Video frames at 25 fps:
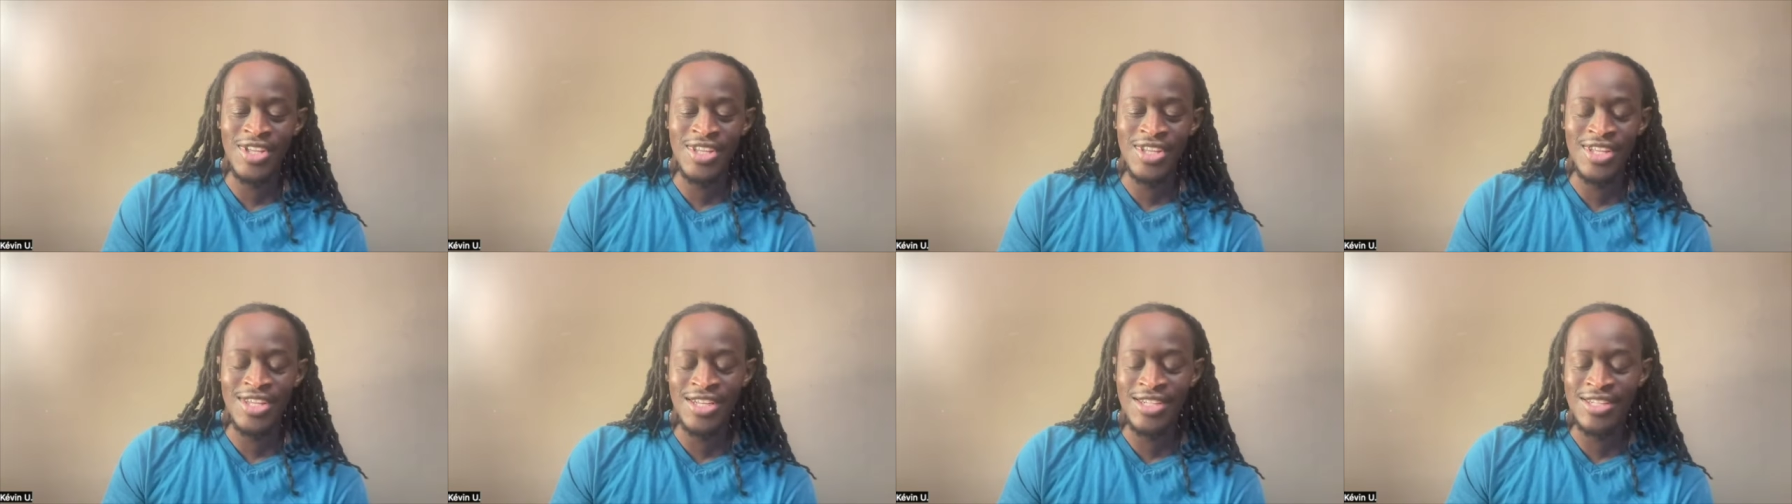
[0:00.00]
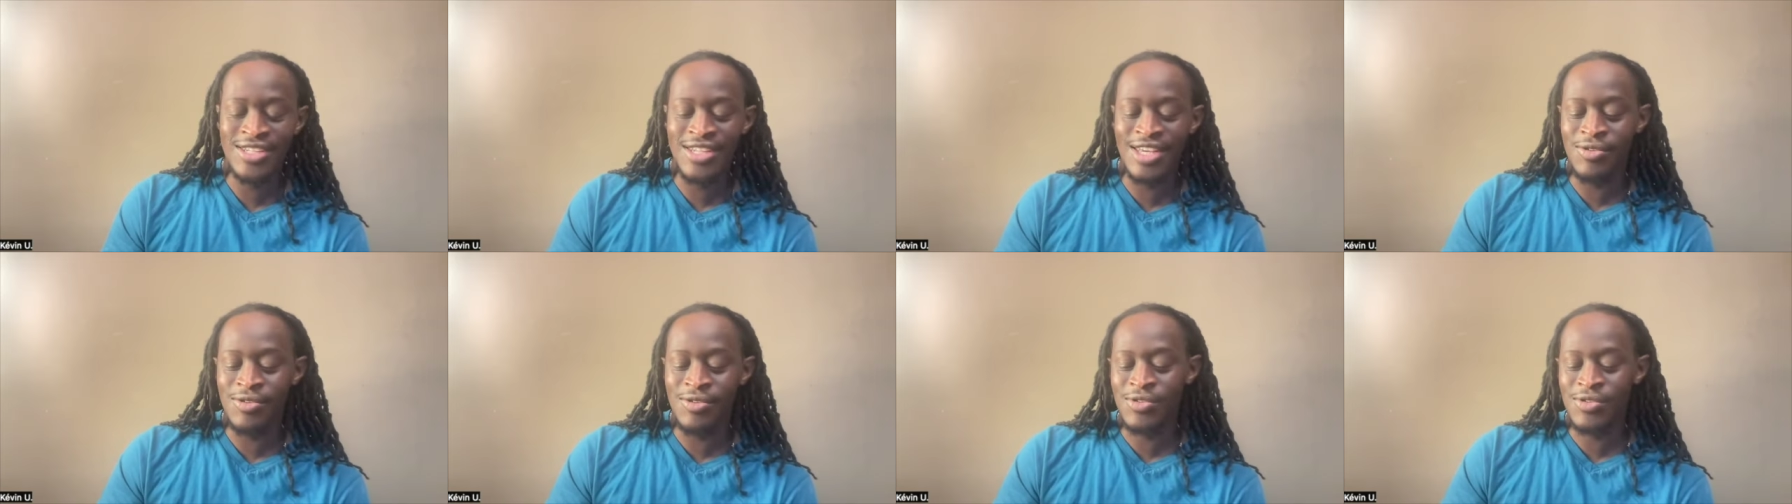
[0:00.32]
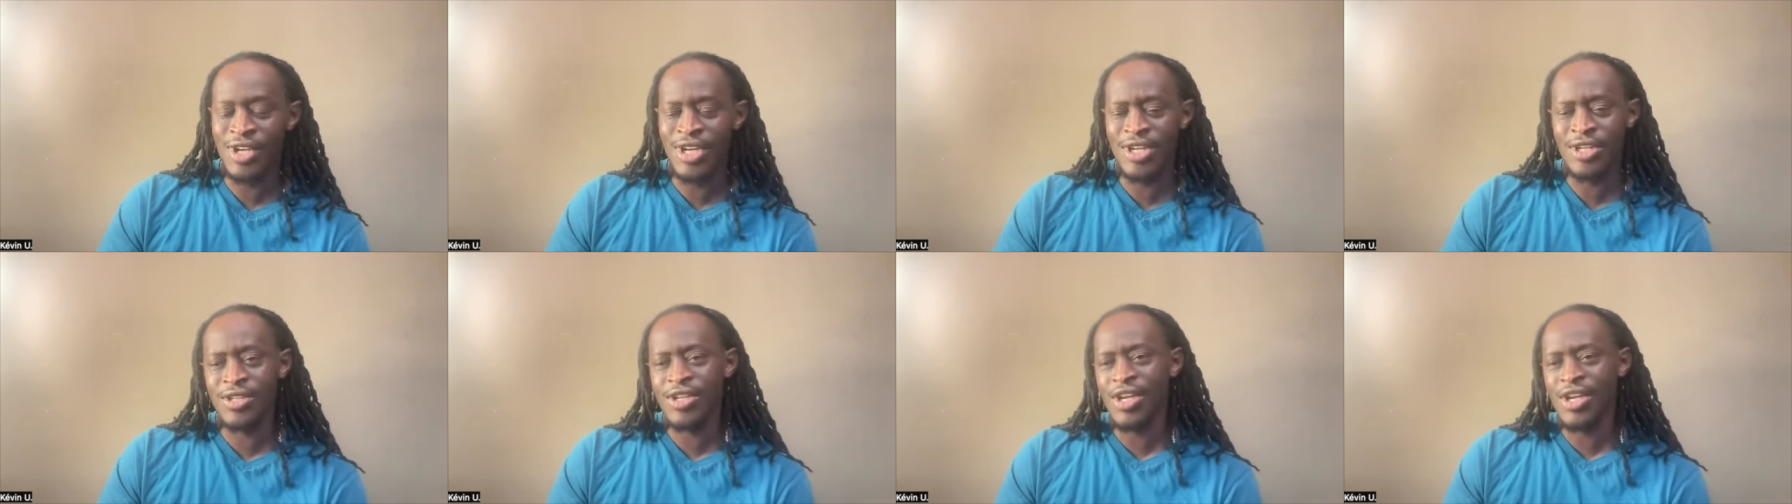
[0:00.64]
and then they were
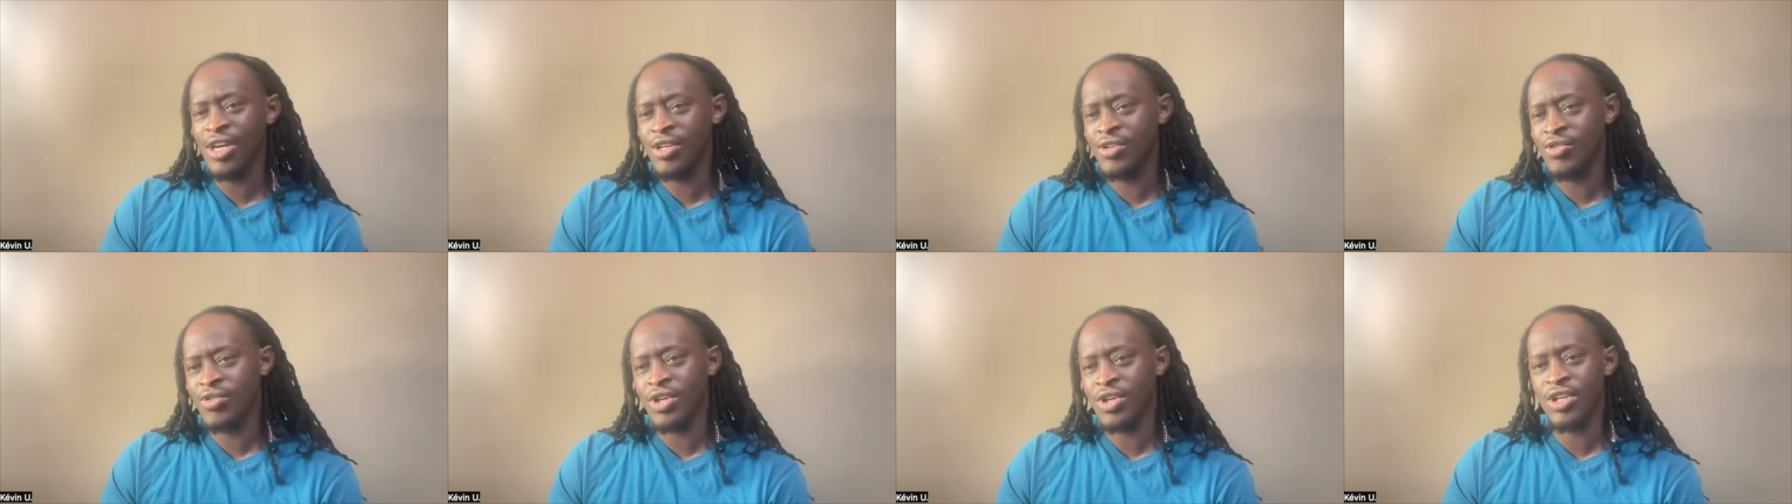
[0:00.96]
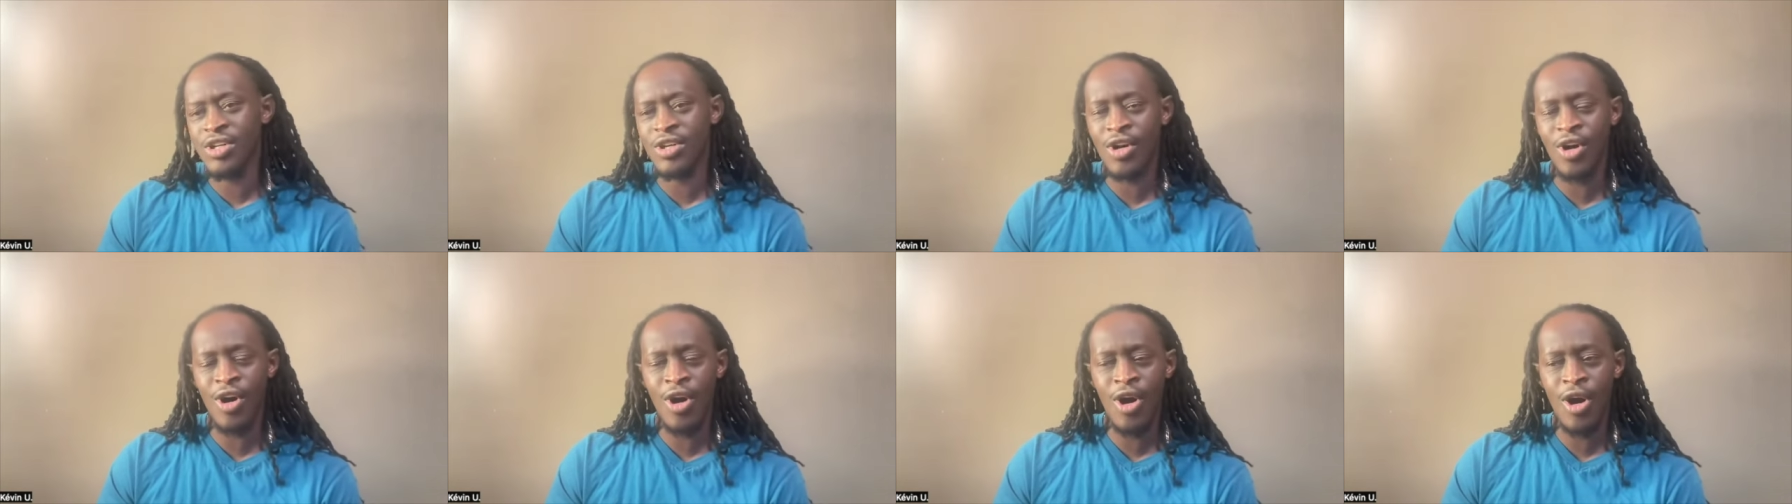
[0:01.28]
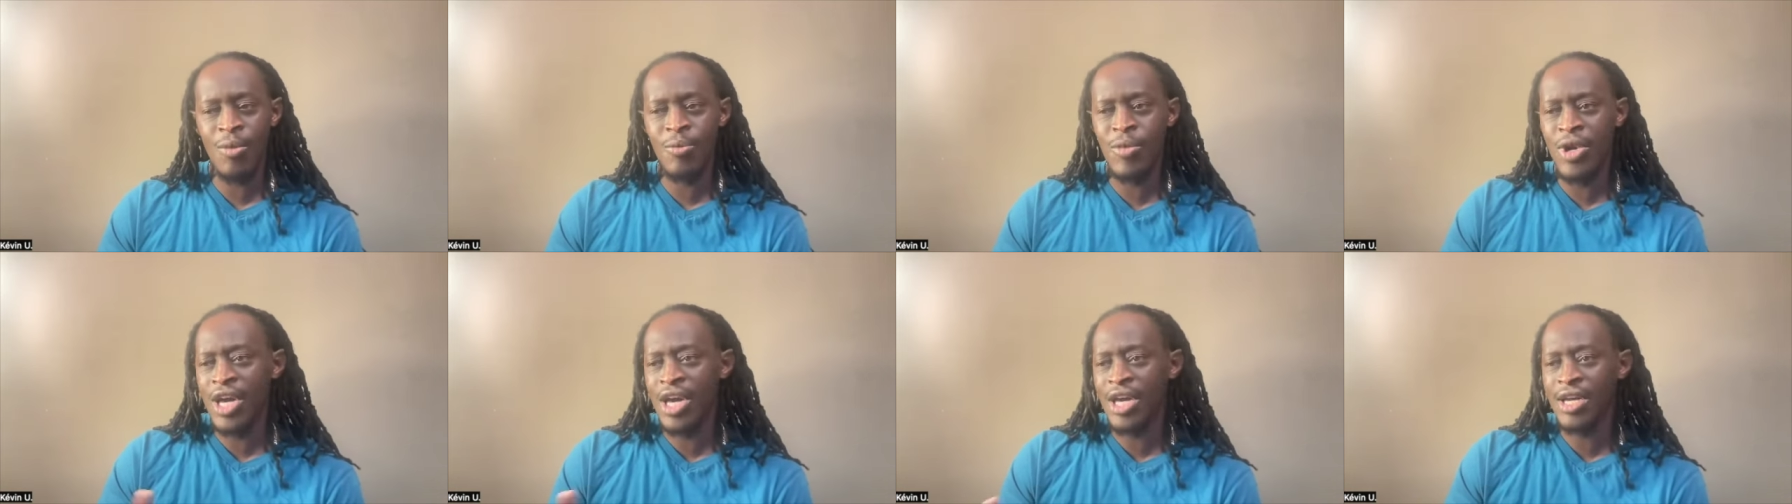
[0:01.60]
like, "Yeah, you'll get a
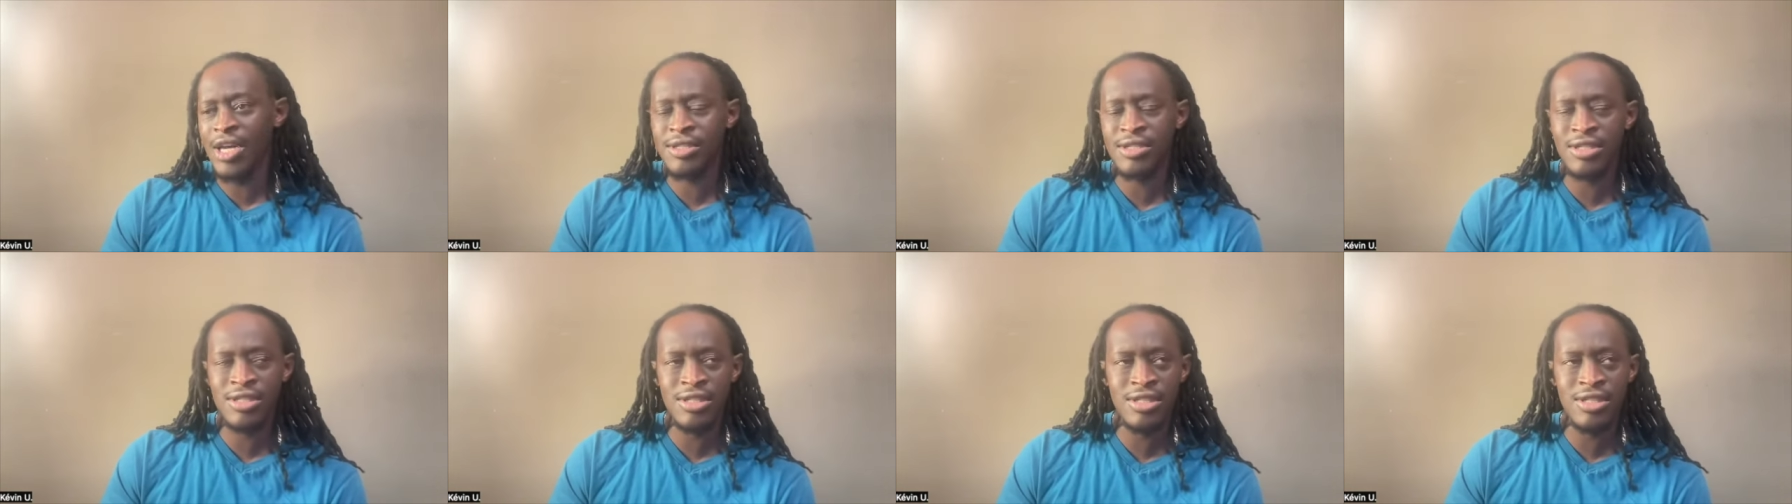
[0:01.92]
call back, da,